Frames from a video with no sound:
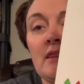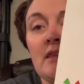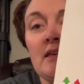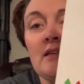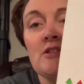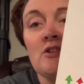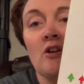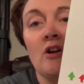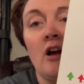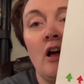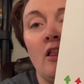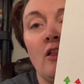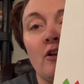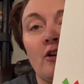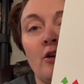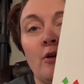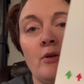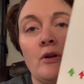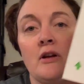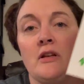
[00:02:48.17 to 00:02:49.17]
these are
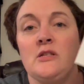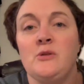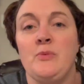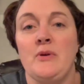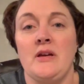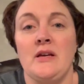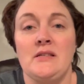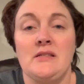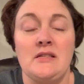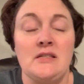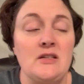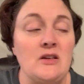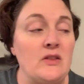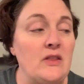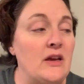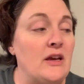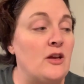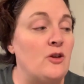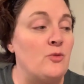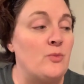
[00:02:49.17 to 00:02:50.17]
color-coded is because until
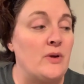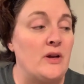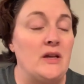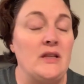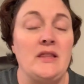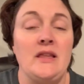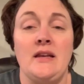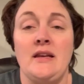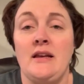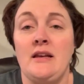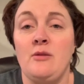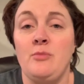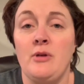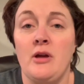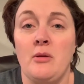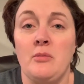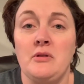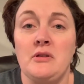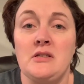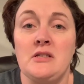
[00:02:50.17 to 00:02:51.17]
they can read, they need to be
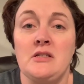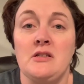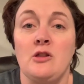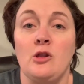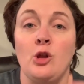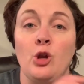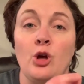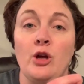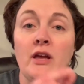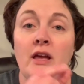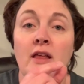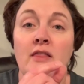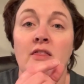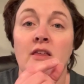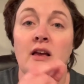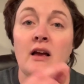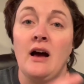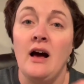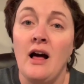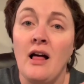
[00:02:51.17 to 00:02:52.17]
able to look at the
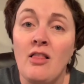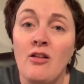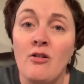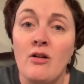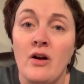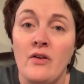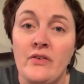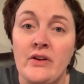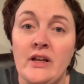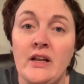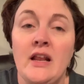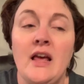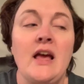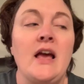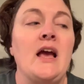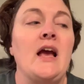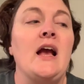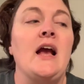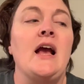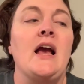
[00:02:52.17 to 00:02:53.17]
color of it
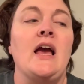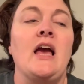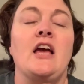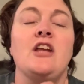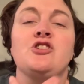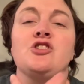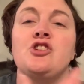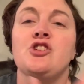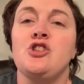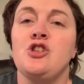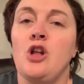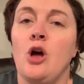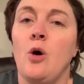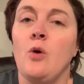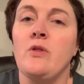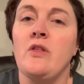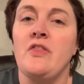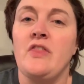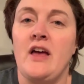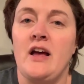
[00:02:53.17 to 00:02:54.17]
and just
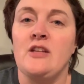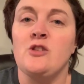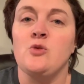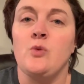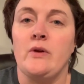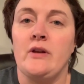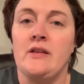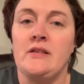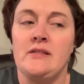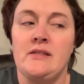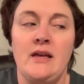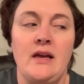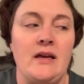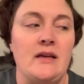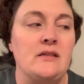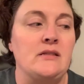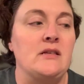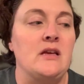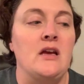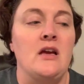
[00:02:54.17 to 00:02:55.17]
know that that's what it
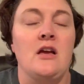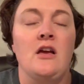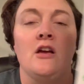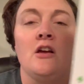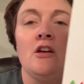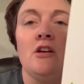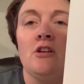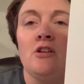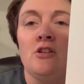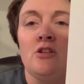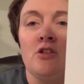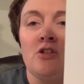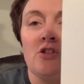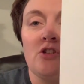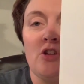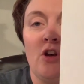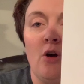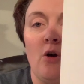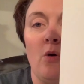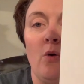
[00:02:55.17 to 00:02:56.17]
says.
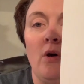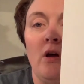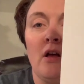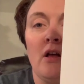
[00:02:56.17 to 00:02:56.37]
So